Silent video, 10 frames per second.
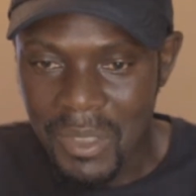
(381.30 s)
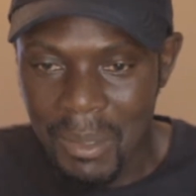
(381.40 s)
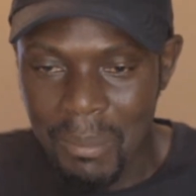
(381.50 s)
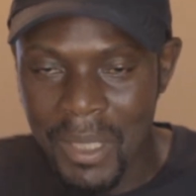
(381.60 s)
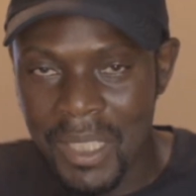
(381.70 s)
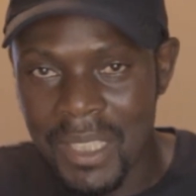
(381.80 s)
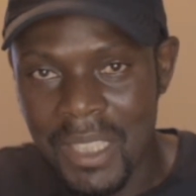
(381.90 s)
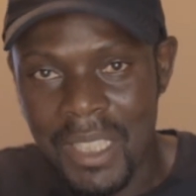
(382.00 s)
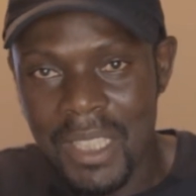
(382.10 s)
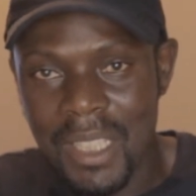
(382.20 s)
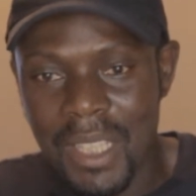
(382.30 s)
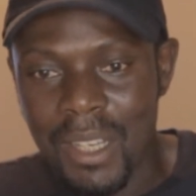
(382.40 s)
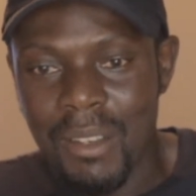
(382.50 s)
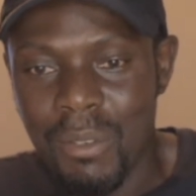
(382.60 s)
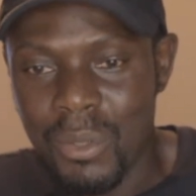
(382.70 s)
But
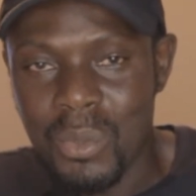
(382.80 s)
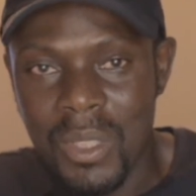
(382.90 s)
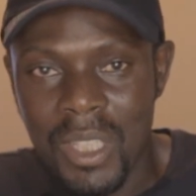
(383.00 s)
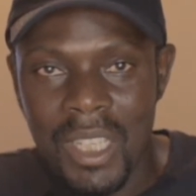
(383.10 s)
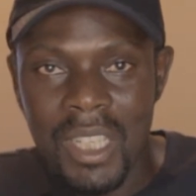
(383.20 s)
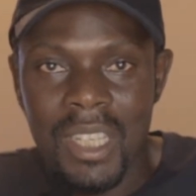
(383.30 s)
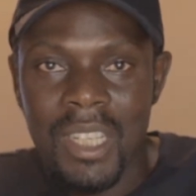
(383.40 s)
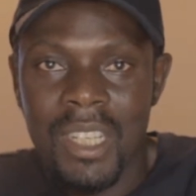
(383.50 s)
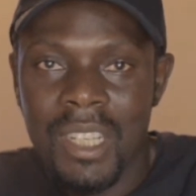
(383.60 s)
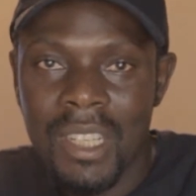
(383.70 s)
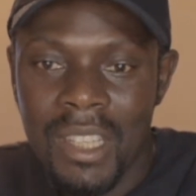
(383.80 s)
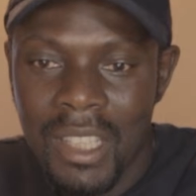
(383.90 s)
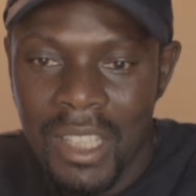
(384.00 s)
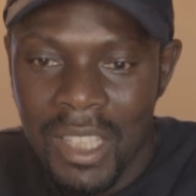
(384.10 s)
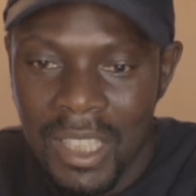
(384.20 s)
for today, I
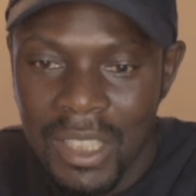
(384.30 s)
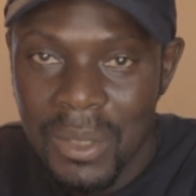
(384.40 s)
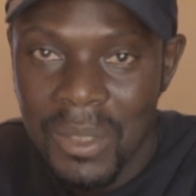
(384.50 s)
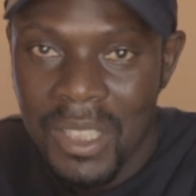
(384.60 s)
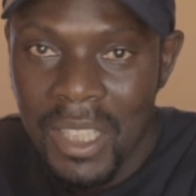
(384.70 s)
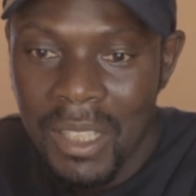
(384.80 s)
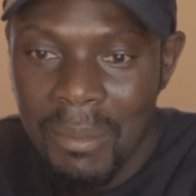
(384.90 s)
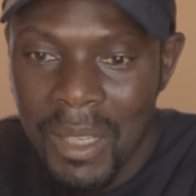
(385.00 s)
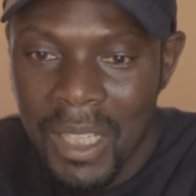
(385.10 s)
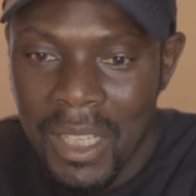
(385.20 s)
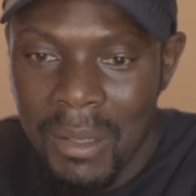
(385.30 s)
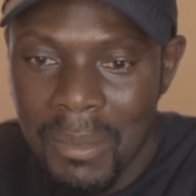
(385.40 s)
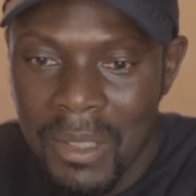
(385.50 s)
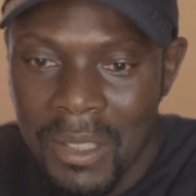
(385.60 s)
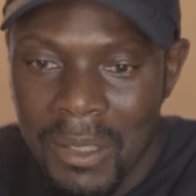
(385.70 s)
think I should take my
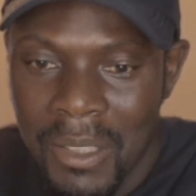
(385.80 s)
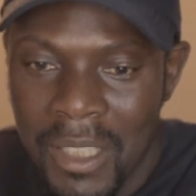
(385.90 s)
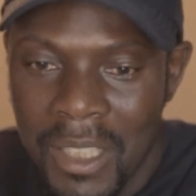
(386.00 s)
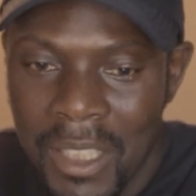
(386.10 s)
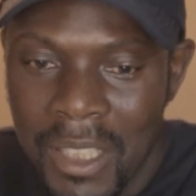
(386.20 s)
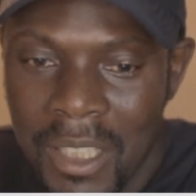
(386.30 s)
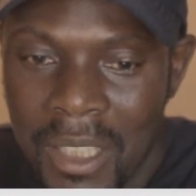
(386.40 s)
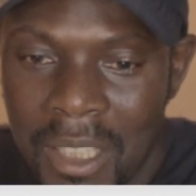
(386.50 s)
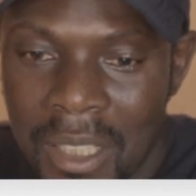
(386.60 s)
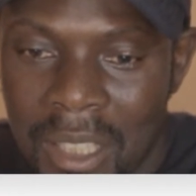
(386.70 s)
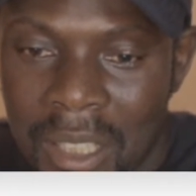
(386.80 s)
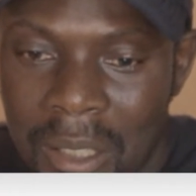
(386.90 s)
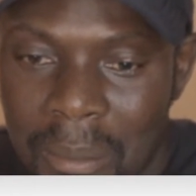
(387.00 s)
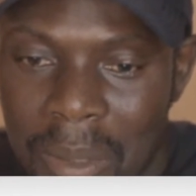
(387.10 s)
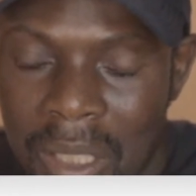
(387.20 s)
camera a
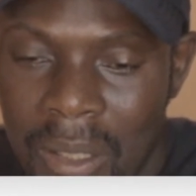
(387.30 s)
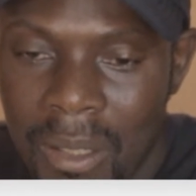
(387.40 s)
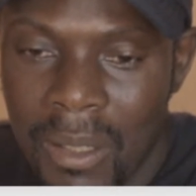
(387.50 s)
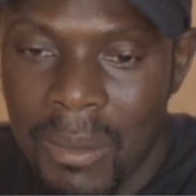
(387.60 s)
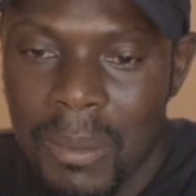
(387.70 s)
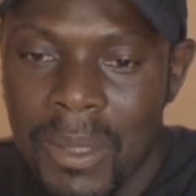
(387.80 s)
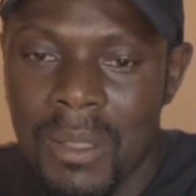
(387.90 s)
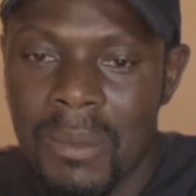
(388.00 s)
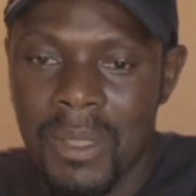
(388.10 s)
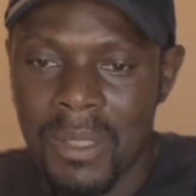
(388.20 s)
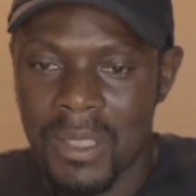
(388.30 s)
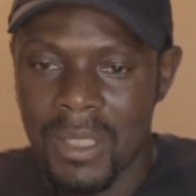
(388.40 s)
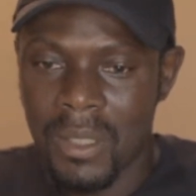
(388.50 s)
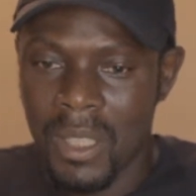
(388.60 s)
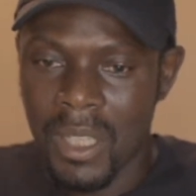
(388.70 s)
bit up because,
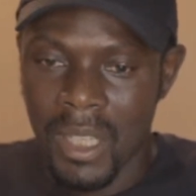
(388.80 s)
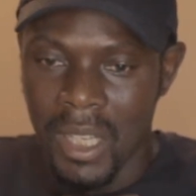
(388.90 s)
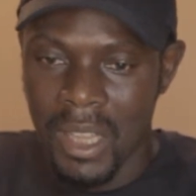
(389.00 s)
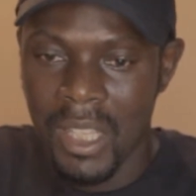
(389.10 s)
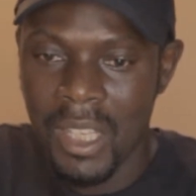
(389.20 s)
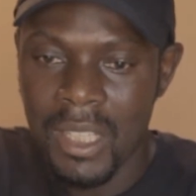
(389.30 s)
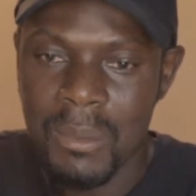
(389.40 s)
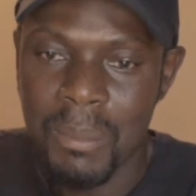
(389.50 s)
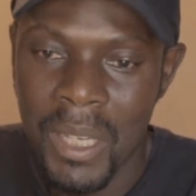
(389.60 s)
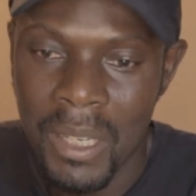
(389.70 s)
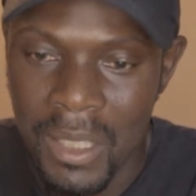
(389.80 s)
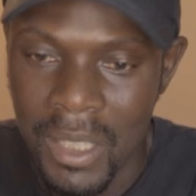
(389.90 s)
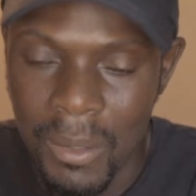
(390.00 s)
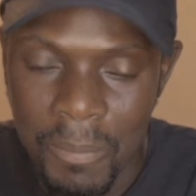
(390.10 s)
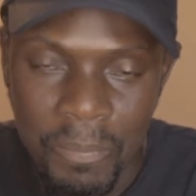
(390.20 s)
okay, I think it's better
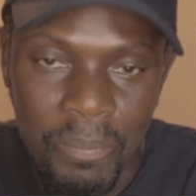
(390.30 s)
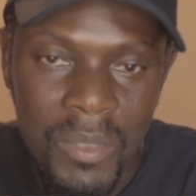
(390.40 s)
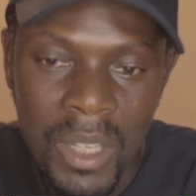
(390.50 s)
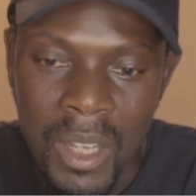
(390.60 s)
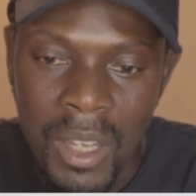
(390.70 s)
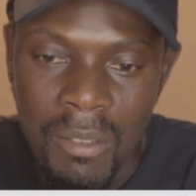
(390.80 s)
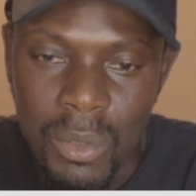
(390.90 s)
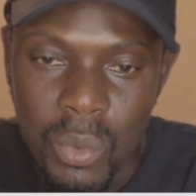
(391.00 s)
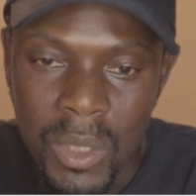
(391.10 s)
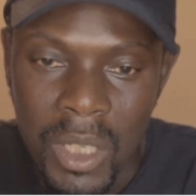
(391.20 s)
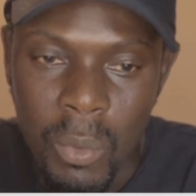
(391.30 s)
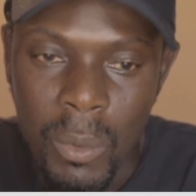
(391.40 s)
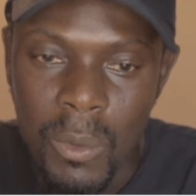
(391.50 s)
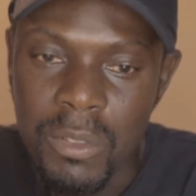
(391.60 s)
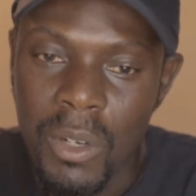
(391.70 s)
now. For today, we
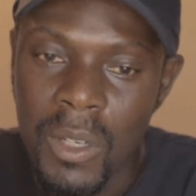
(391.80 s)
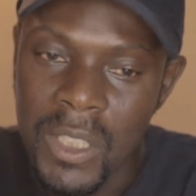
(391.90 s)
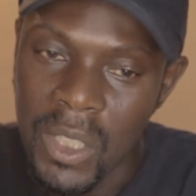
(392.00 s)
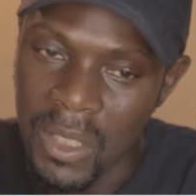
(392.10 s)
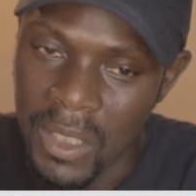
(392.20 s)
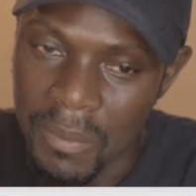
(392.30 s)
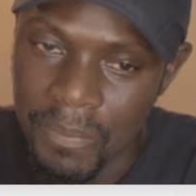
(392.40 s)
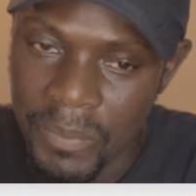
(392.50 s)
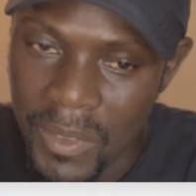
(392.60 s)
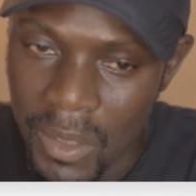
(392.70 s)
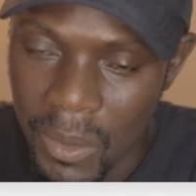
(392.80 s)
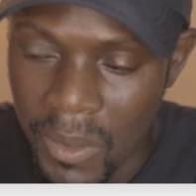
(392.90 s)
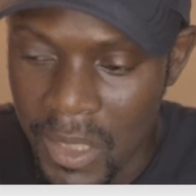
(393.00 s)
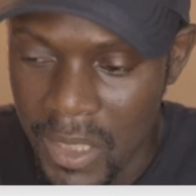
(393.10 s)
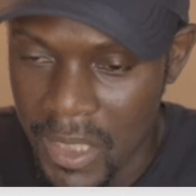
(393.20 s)
will focus on
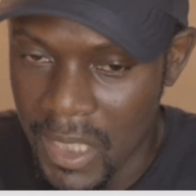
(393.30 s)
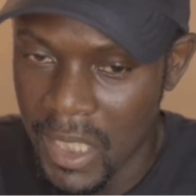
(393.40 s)
UNIST.